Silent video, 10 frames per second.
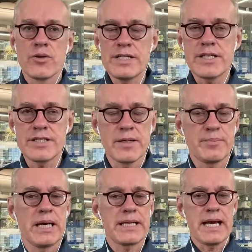So, this doesn't
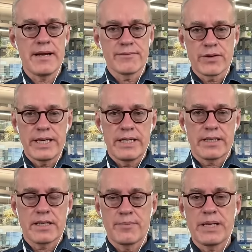apply to every
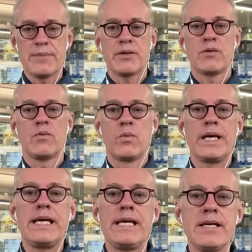company, but
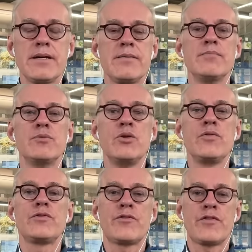we
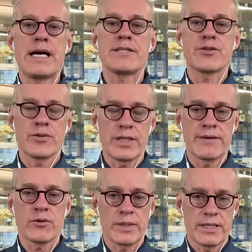moved faster than
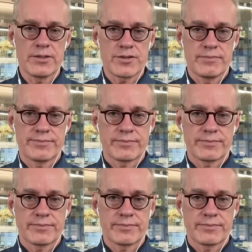everyone else.